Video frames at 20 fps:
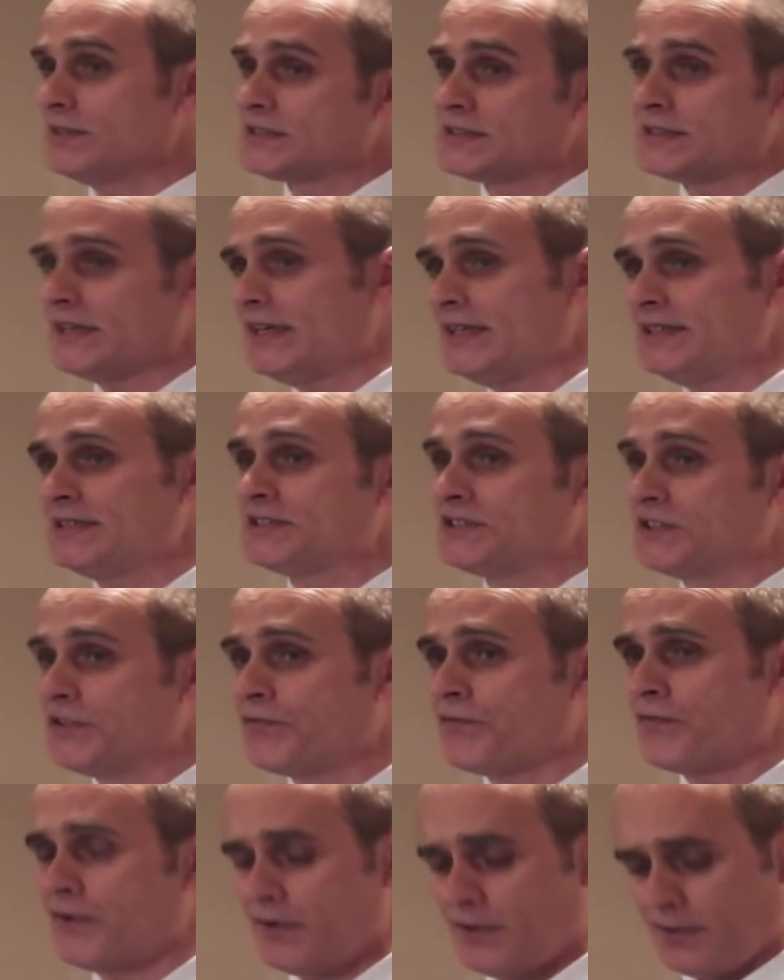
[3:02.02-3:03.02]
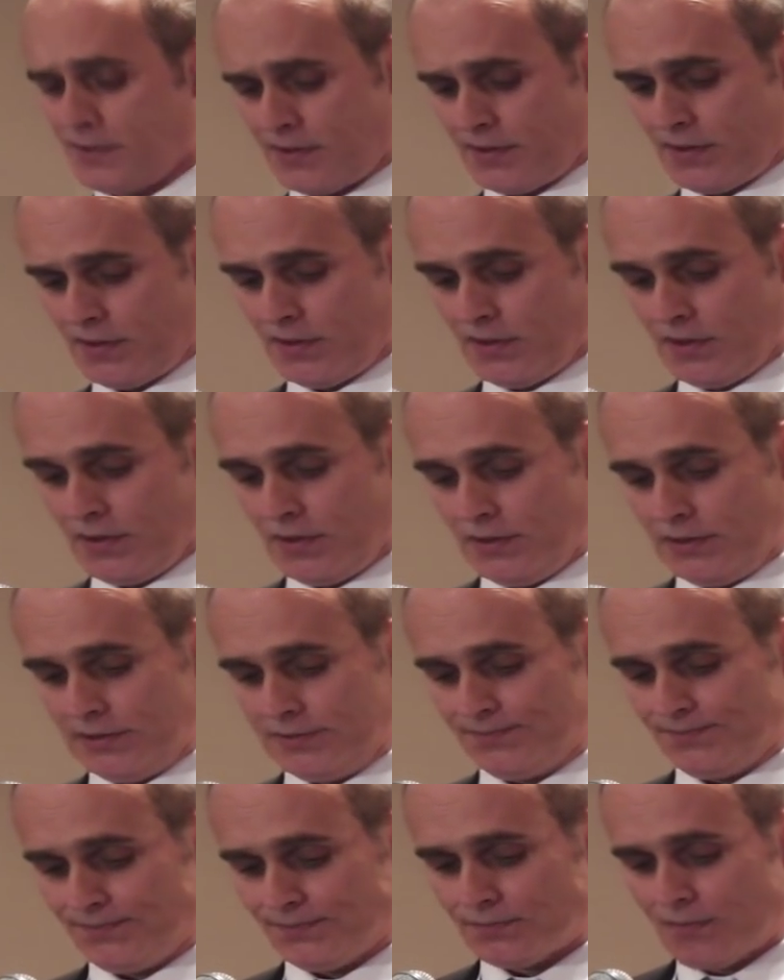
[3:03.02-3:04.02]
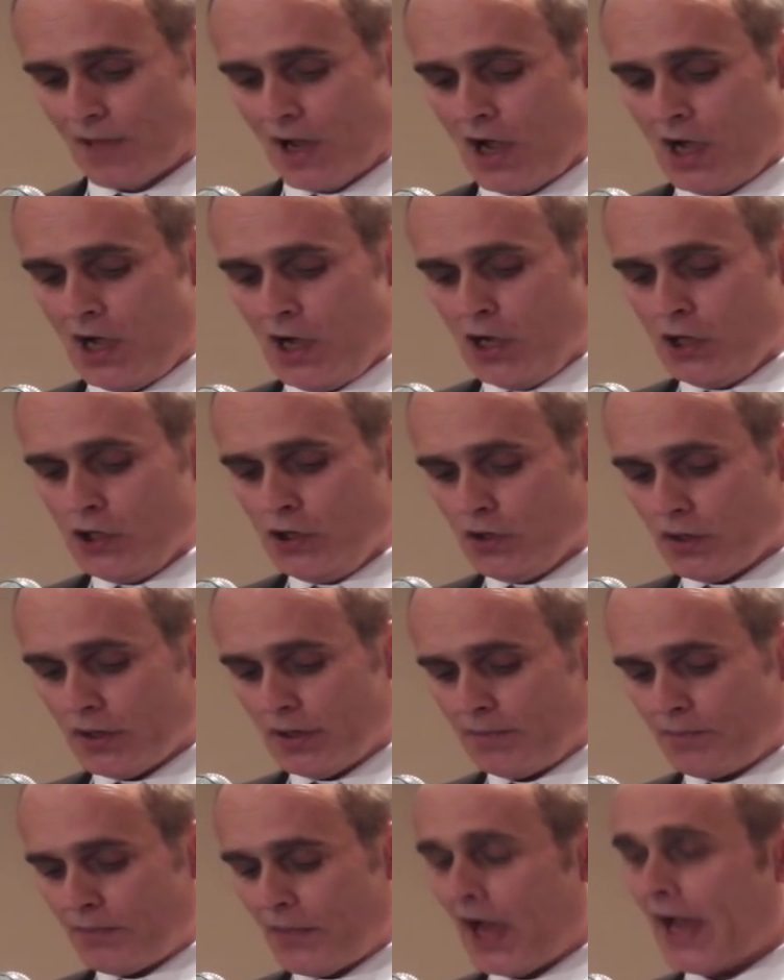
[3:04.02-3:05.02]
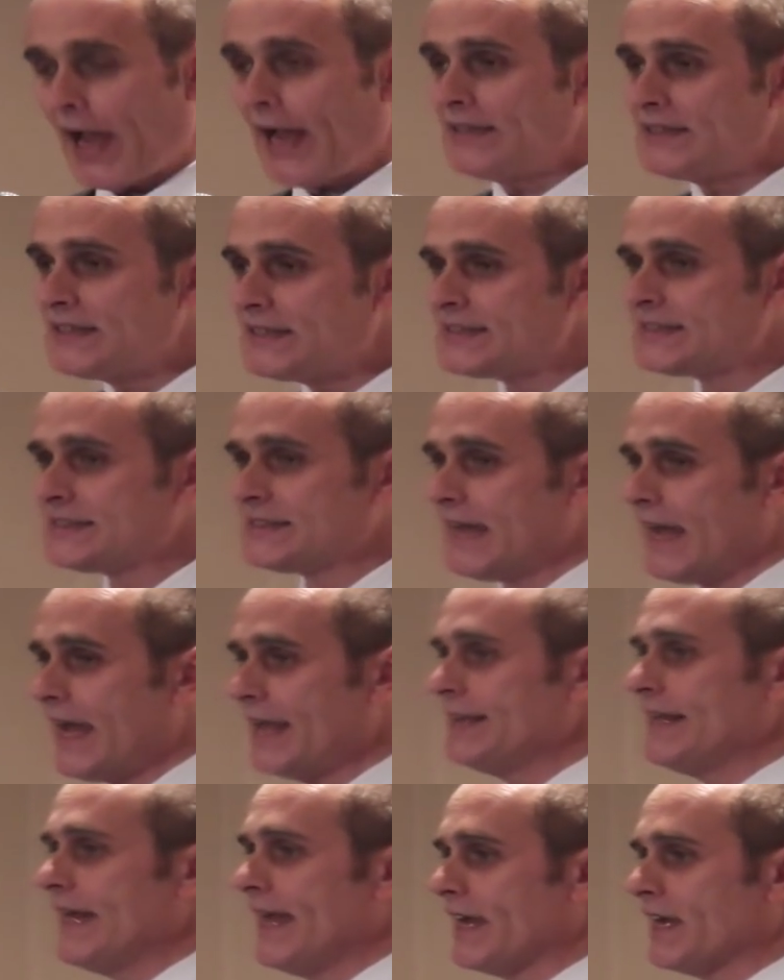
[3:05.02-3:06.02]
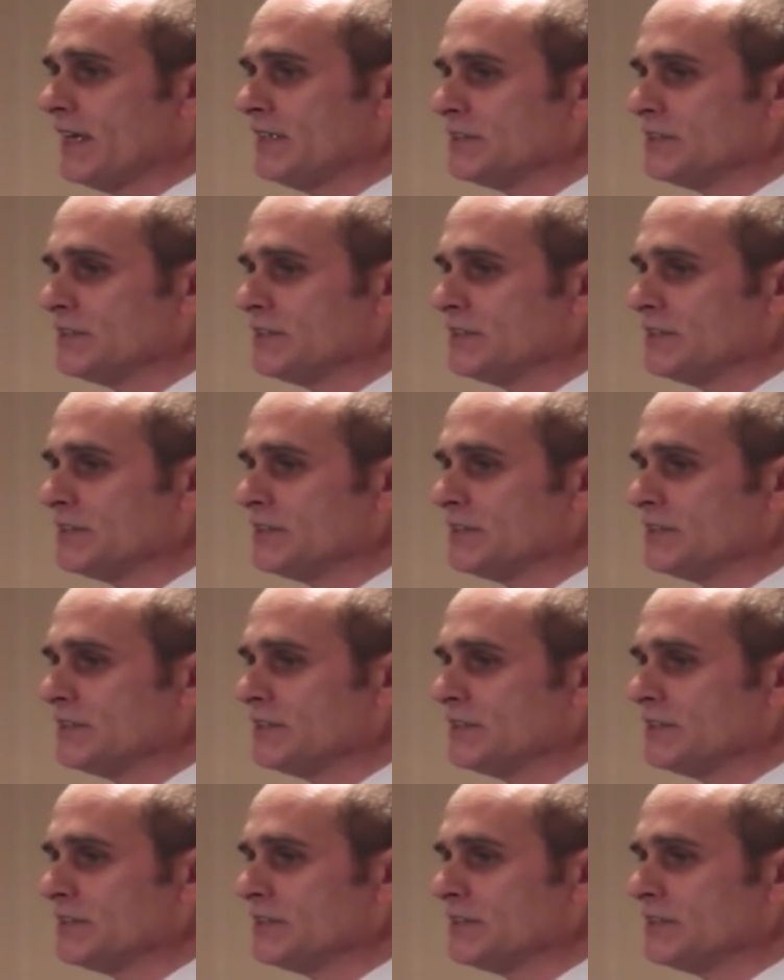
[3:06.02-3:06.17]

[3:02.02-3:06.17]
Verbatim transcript: are seen as different. Look, I understand their